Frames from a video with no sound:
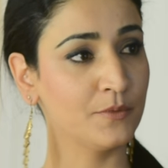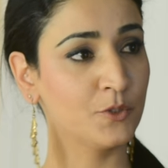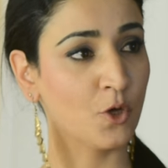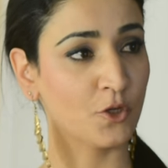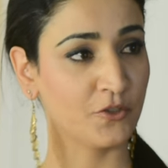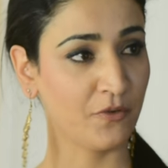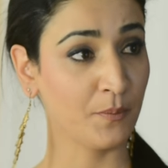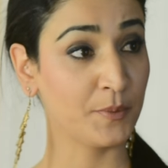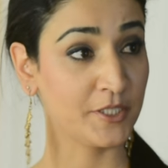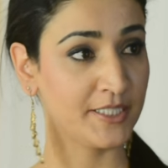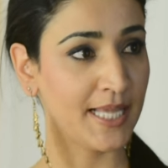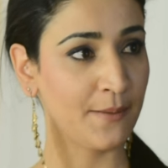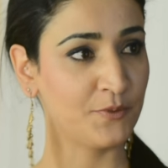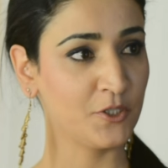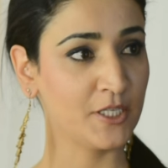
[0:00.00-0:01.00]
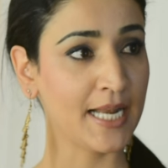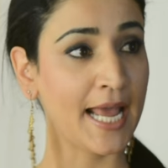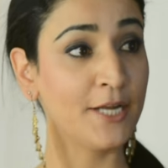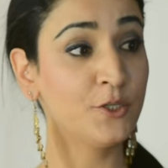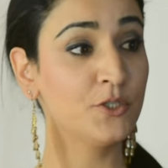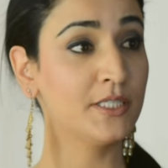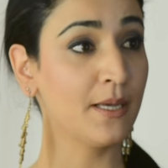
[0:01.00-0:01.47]
sort of a perception,
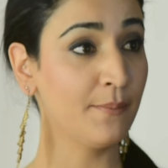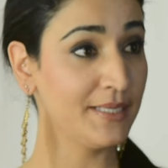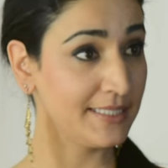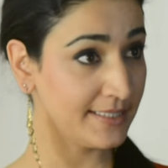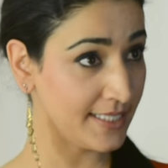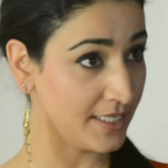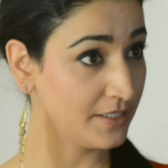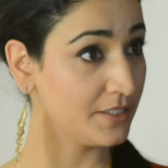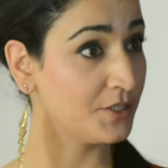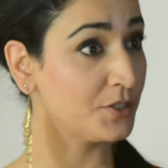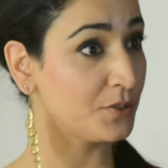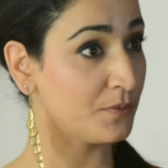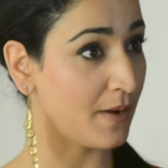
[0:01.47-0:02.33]
and to some extent it's